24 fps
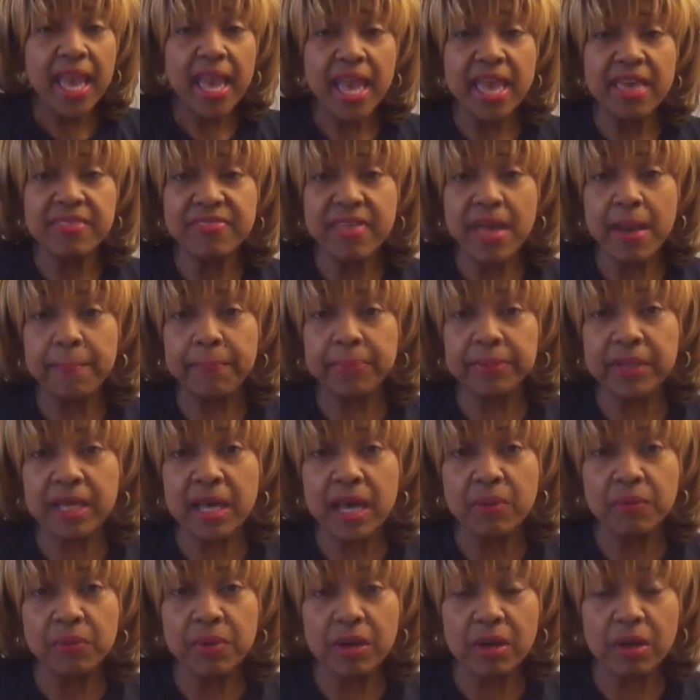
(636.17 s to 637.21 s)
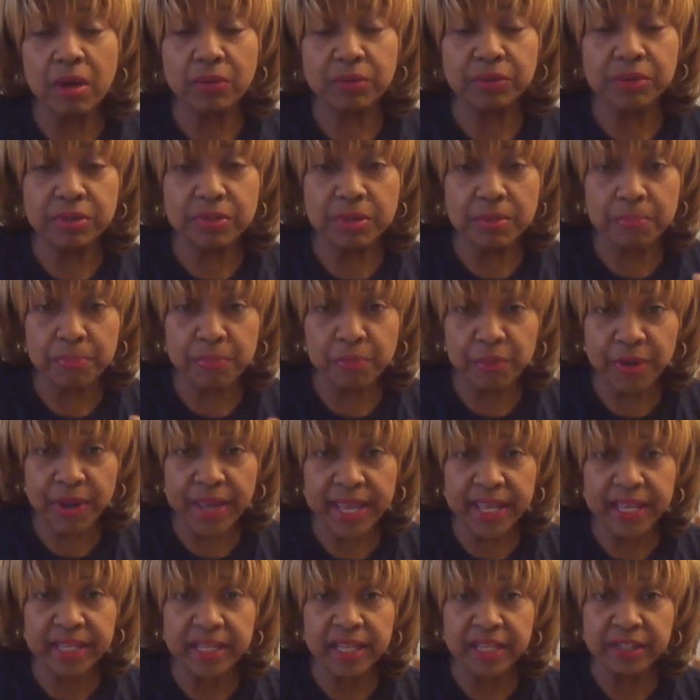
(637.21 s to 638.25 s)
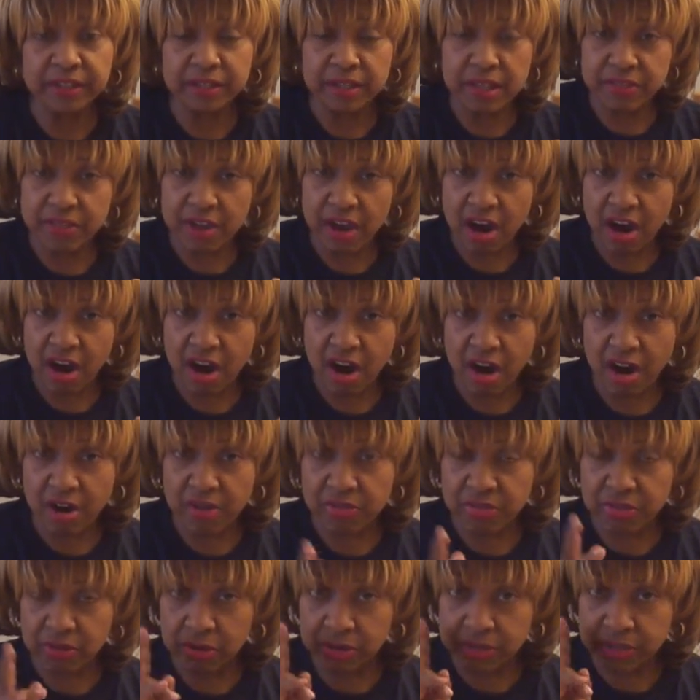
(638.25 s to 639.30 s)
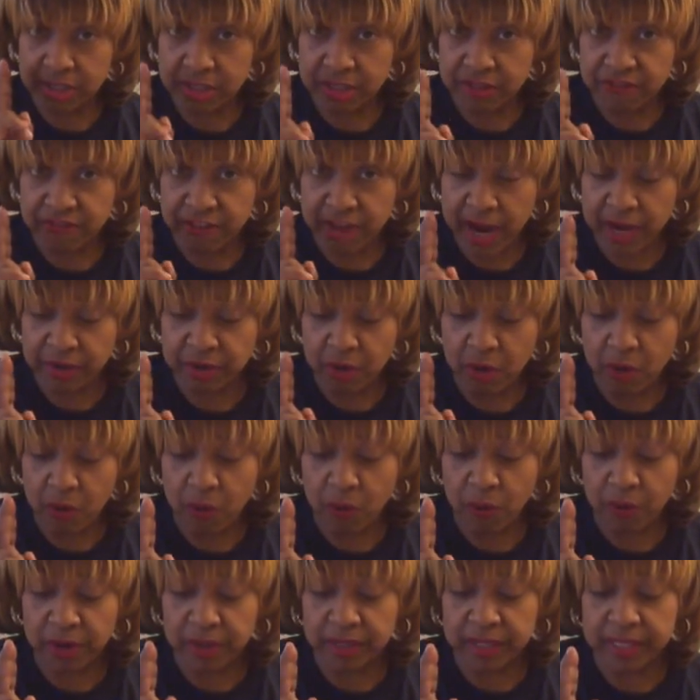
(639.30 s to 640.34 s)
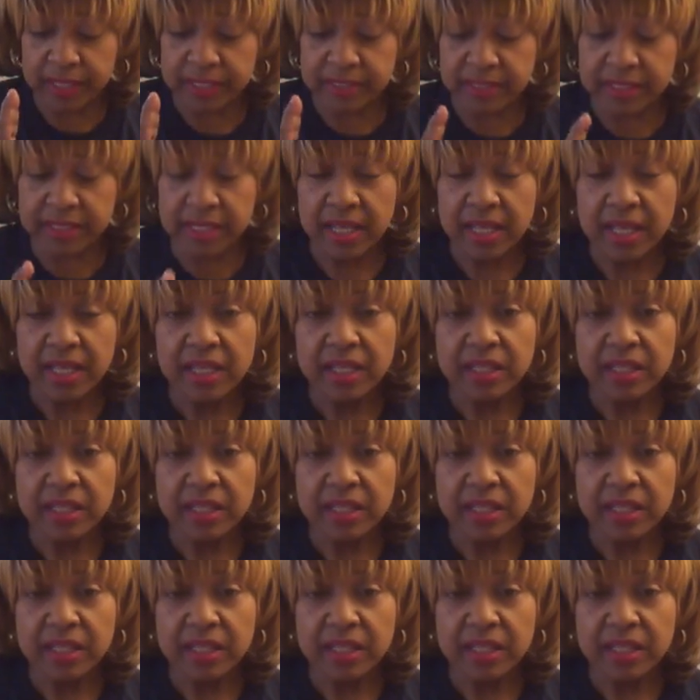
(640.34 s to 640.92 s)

and that blood will go to the brain and to the heart. Those are the vital organs.